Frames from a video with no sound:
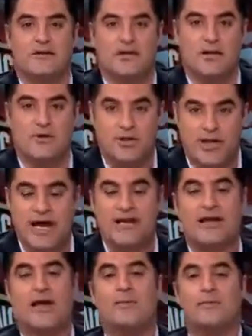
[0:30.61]
that they're in
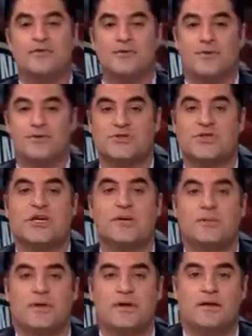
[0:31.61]
that camp as opposed to
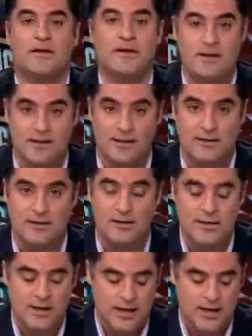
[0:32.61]
keeping it illegal.